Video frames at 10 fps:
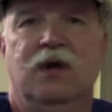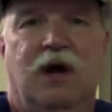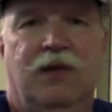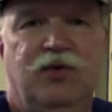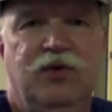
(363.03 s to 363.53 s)

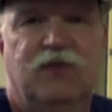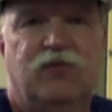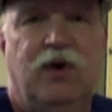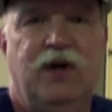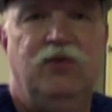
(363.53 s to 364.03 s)
I'm doing
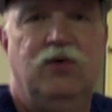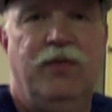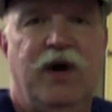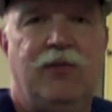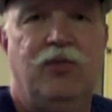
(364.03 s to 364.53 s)
this right into a
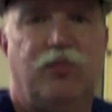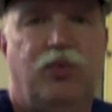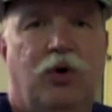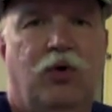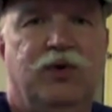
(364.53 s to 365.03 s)
MacBook
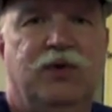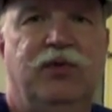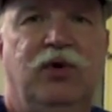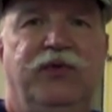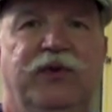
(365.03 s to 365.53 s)
Pro with the
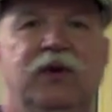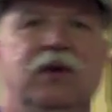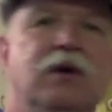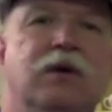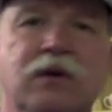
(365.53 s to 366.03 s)

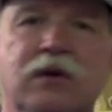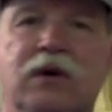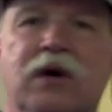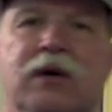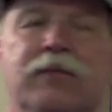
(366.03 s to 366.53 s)
built-in
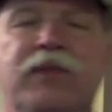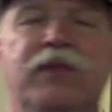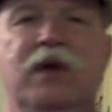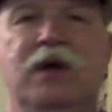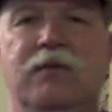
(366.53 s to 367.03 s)

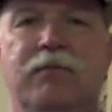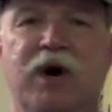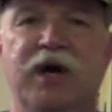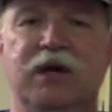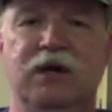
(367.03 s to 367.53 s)

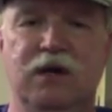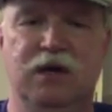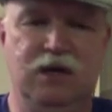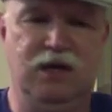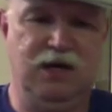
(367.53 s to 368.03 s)
mic,
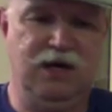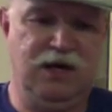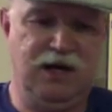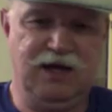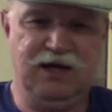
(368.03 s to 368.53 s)
and
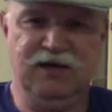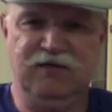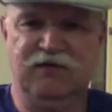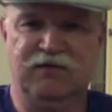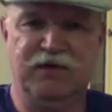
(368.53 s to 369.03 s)
I had to
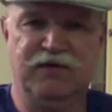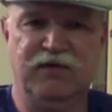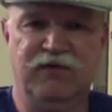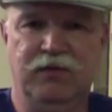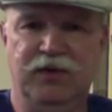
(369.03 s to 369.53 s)
distance
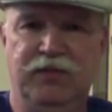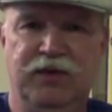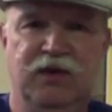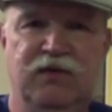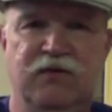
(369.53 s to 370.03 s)
myself a little bit
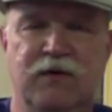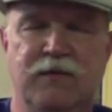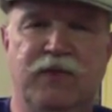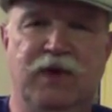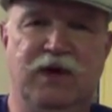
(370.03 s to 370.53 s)
because
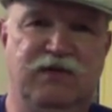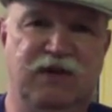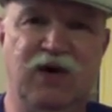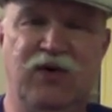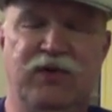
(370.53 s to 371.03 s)
it's
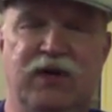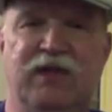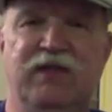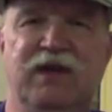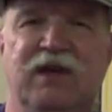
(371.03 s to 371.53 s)
louder than I
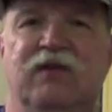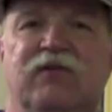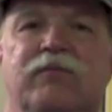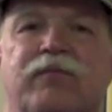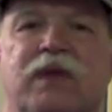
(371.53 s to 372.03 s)
think it
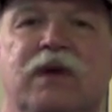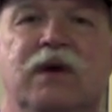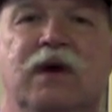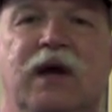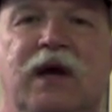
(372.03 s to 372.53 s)
is.
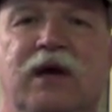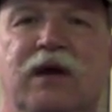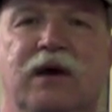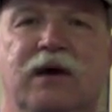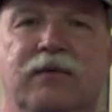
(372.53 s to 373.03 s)

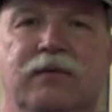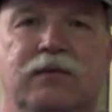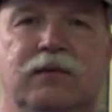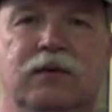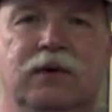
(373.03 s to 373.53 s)
And
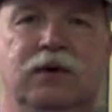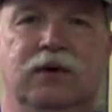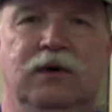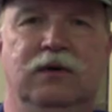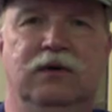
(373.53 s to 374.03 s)

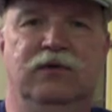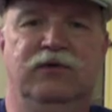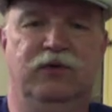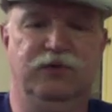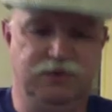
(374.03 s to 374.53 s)

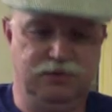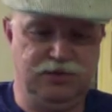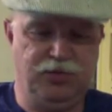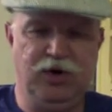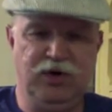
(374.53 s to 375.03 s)
so
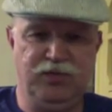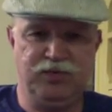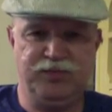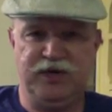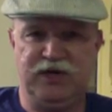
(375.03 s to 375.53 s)
to put it in
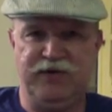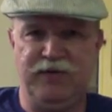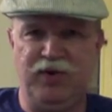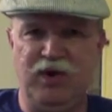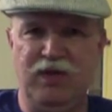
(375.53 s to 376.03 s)
perspective, I'm
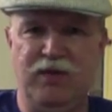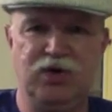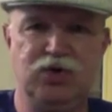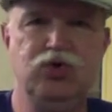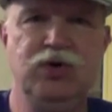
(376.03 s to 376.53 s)
probably
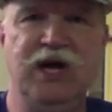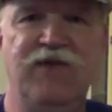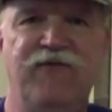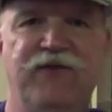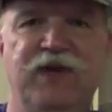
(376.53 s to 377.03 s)
about
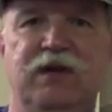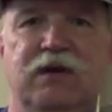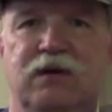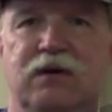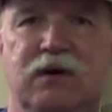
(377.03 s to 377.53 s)
2.5 feet
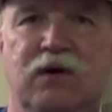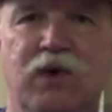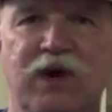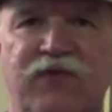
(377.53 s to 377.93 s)
away